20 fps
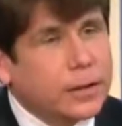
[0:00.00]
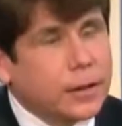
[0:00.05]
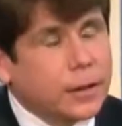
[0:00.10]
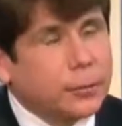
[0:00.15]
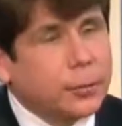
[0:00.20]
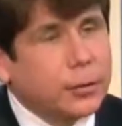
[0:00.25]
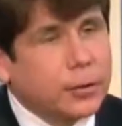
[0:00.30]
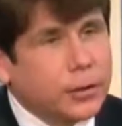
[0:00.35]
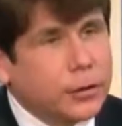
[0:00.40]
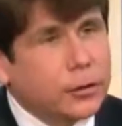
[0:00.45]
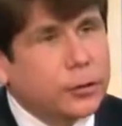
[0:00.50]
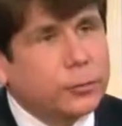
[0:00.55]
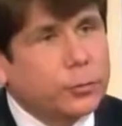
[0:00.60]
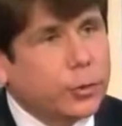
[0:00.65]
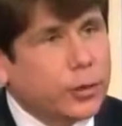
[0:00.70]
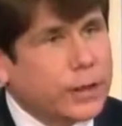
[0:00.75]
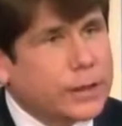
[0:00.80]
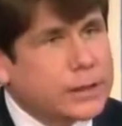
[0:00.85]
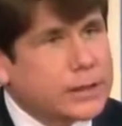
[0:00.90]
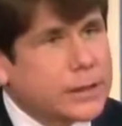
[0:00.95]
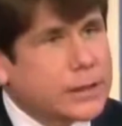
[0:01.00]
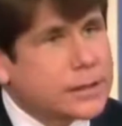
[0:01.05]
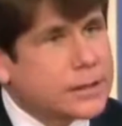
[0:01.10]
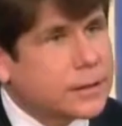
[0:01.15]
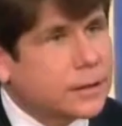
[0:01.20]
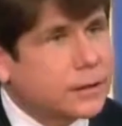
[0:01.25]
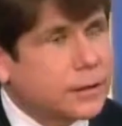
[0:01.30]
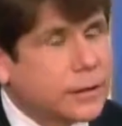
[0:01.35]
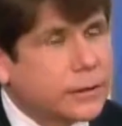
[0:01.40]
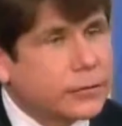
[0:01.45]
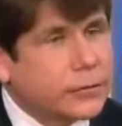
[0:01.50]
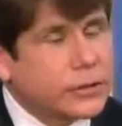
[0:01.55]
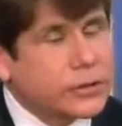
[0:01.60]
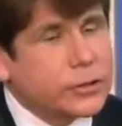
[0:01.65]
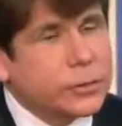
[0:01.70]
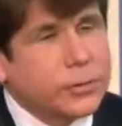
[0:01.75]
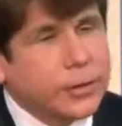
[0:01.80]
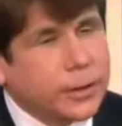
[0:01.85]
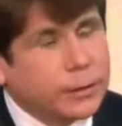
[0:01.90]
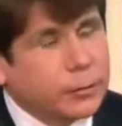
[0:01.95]
a political process to
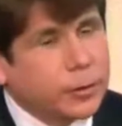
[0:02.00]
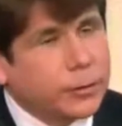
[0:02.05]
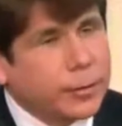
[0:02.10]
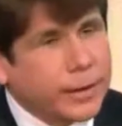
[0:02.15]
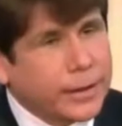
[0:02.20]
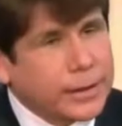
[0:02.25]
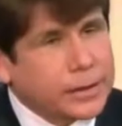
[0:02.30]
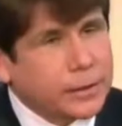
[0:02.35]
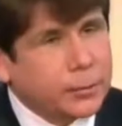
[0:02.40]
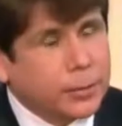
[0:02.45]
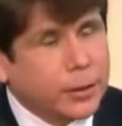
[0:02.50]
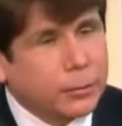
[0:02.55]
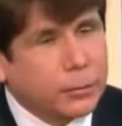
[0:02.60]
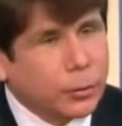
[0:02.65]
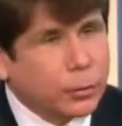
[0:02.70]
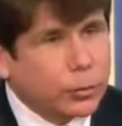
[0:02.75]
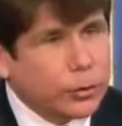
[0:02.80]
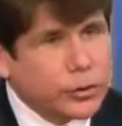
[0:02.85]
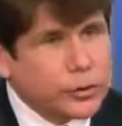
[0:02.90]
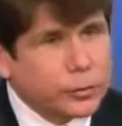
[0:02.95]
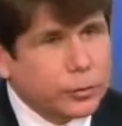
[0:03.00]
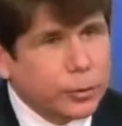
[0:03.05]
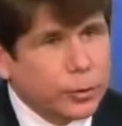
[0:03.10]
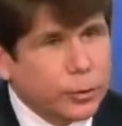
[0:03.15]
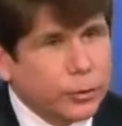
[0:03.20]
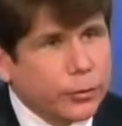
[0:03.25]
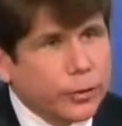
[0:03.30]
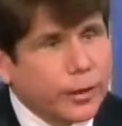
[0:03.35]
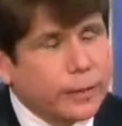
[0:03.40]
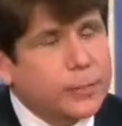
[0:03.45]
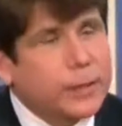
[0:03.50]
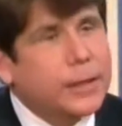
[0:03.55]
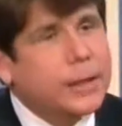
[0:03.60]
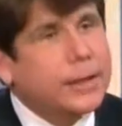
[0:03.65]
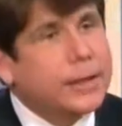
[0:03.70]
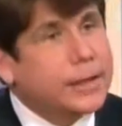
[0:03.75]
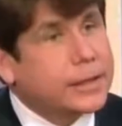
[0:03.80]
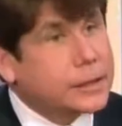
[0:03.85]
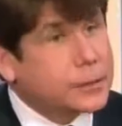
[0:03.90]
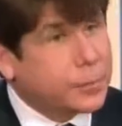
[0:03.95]
leverage to be able to pass a public works program,
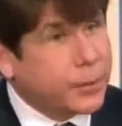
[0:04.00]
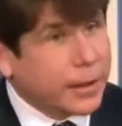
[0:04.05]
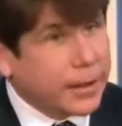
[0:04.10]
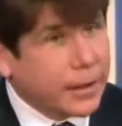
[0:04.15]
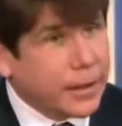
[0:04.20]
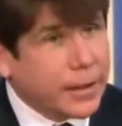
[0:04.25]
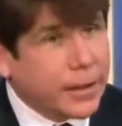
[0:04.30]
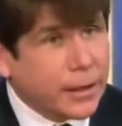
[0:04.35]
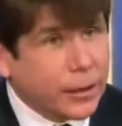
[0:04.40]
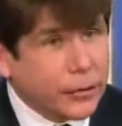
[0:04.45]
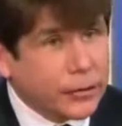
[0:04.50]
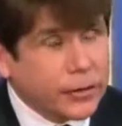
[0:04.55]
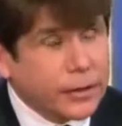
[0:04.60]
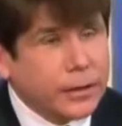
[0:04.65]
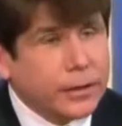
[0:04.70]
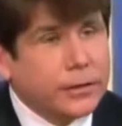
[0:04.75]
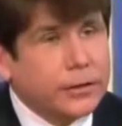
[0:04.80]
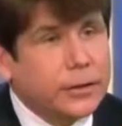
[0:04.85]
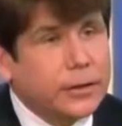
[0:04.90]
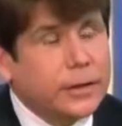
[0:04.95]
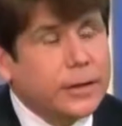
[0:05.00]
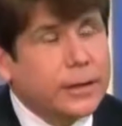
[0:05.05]
expand health care,